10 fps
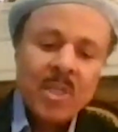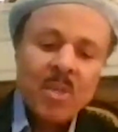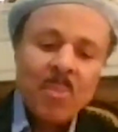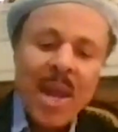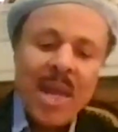
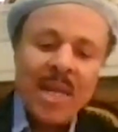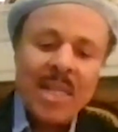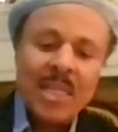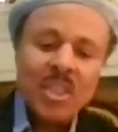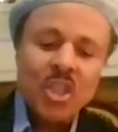
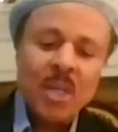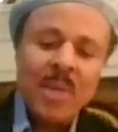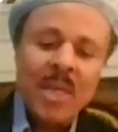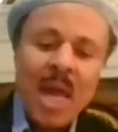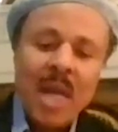demanding that
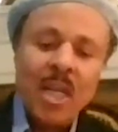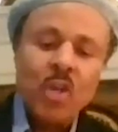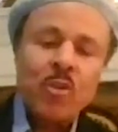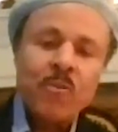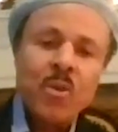Jimmy not
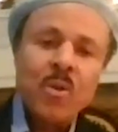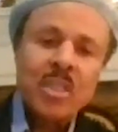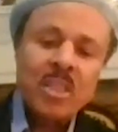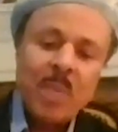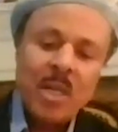interview
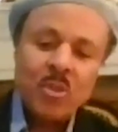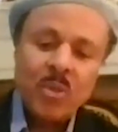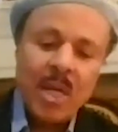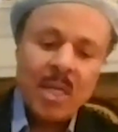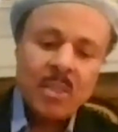his special
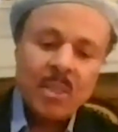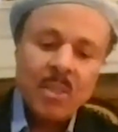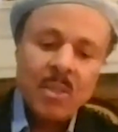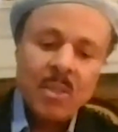guests?